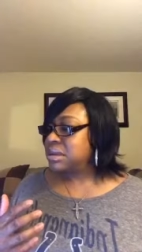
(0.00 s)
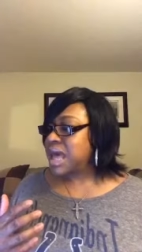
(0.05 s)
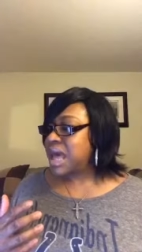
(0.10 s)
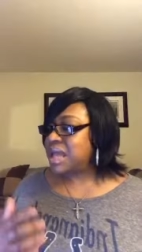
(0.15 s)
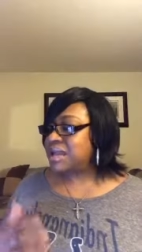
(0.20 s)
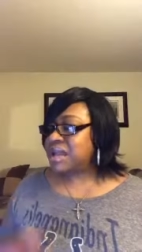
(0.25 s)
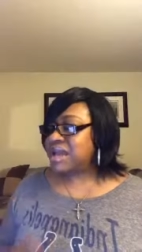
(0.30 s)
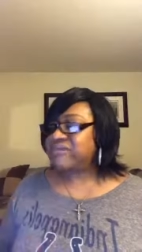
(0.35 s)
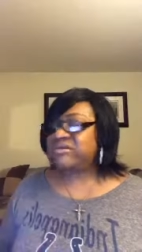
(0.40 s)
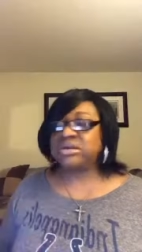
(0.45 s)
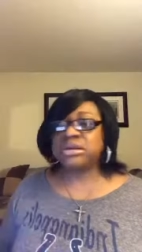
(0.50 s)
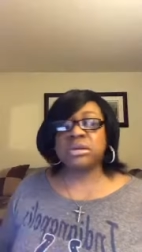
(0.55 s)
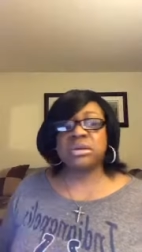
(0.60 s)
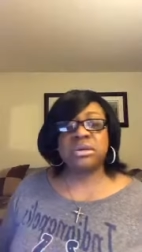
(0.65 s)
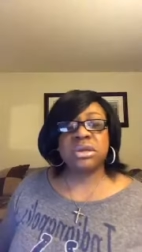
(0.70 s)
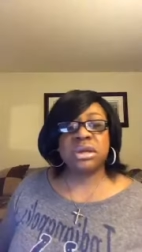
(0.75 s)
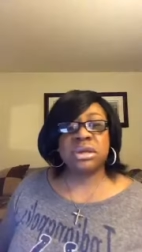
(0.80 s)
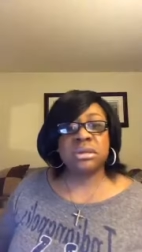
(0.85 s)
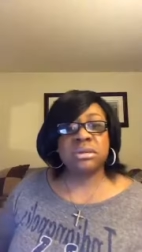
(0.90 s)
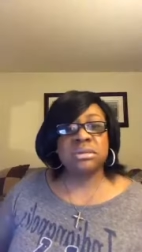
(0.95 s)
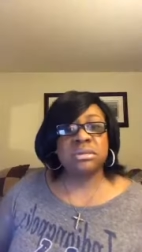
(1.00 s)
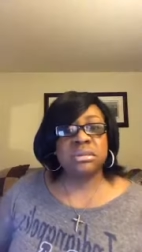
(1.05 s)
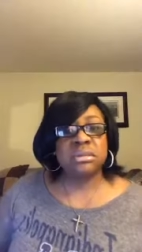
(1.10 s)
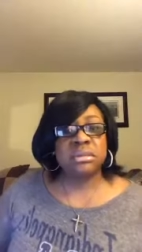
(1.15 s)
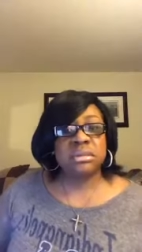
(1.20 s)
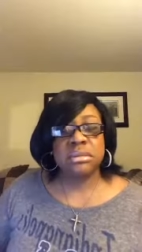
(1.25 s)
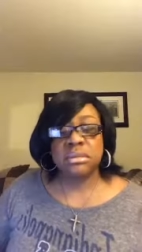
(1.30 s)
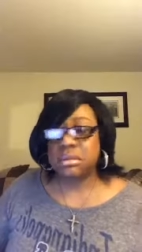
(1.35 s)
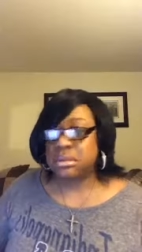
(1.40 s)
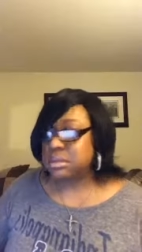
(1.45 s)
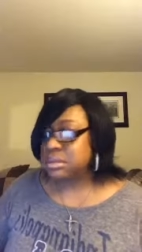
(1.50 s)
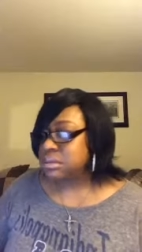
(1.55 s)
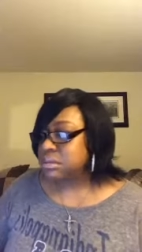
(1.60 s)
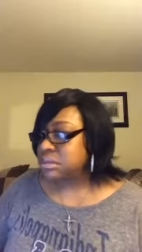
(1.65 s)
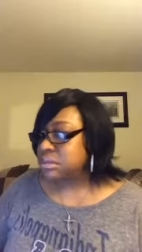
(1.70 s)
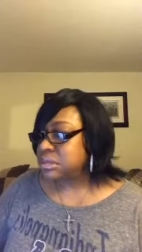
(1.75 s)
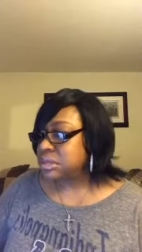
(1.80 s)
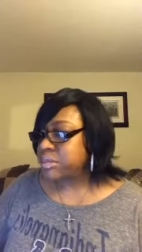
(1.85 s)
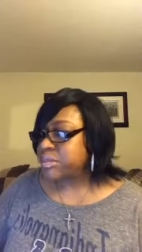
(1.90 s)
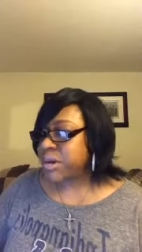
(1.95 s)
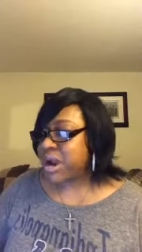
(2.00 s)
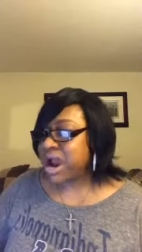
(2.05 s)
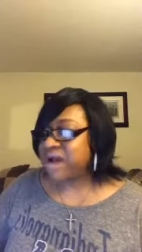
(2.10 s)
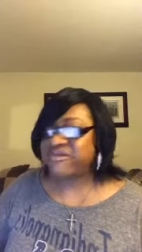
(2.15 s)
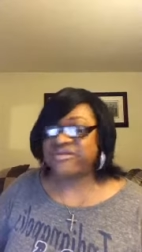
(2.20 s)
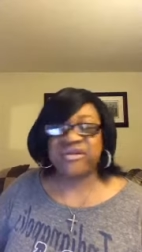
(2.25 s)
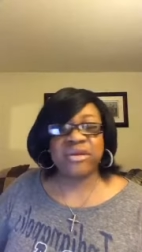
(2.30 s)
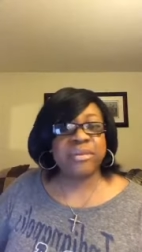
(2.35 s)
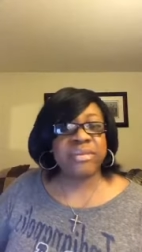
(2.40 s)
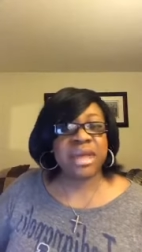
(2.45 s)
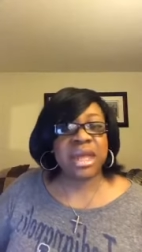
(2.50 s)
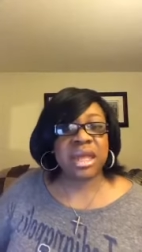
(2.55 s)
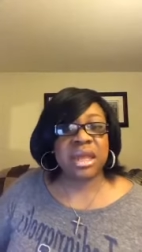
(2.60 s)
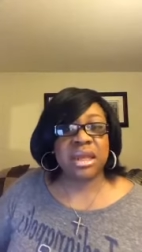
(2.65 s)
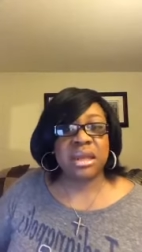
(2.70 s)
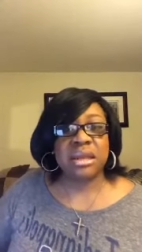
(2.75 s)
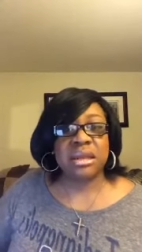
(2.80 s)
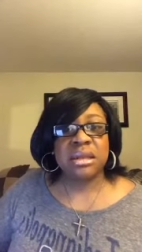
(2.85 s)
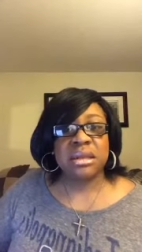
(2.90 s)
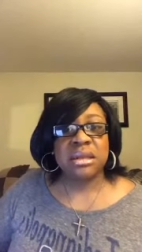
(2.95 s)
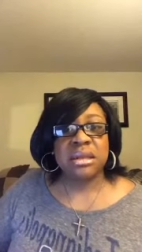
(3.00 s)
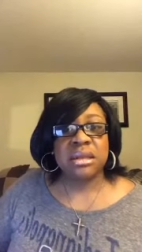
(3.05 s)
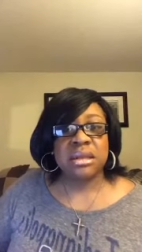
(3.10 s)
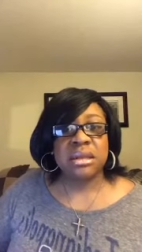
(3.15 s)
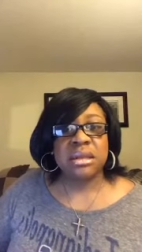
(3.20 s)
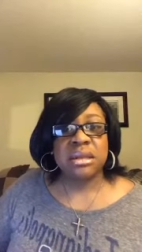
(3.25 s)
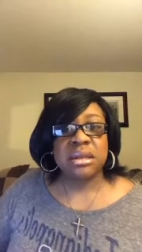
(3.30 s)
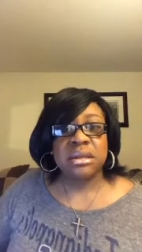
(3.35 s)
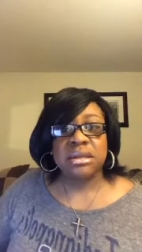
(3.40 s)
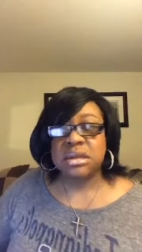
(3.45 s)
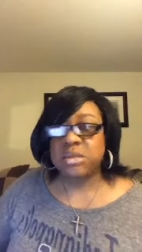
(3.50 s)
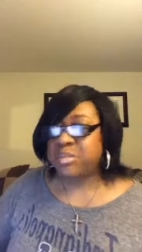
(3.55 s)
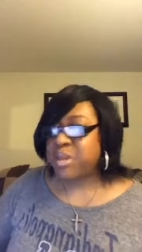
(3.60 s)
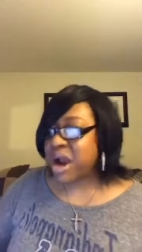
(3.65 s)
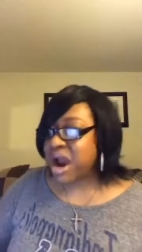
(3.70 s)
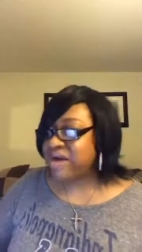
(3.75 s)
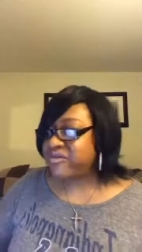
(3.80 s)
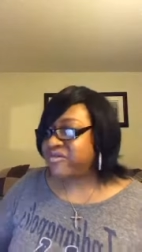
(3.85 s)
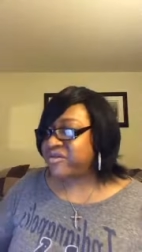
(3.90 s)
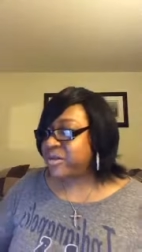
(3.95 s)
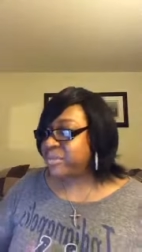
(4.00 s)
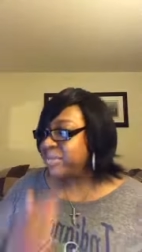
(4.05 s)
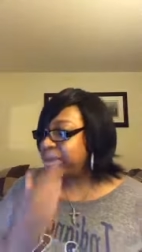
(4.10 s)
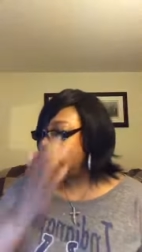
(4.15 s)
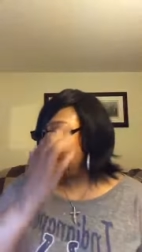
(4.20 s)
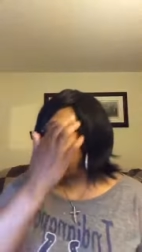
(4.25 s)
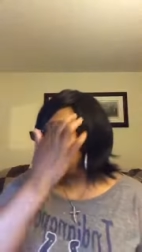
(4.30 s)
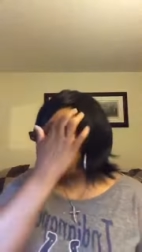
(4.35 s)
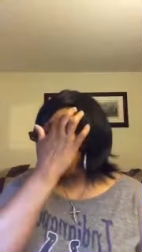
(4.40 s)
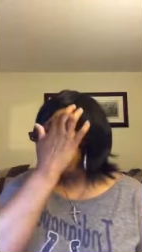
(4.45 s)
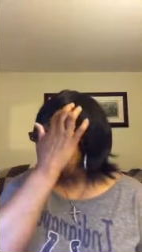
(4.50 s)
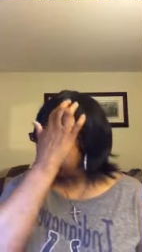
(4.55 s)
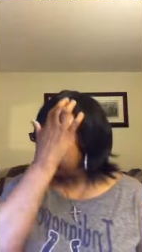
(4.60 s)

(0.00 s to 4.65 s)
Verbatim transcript: I never knew you. Depart from me. Depart from me.